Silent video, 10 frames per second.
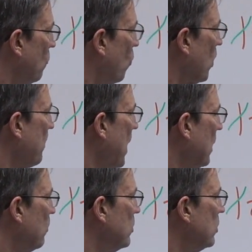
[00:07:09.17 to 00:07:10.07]
work
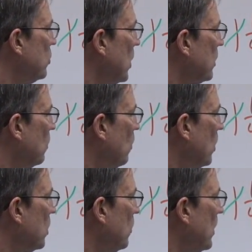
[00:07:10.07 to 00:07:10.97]
backwards to check your
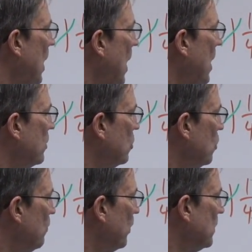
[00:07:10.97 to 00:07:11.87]
work, you would add
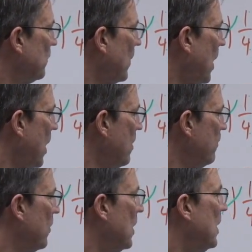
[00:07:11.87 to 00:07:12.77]
2 + 5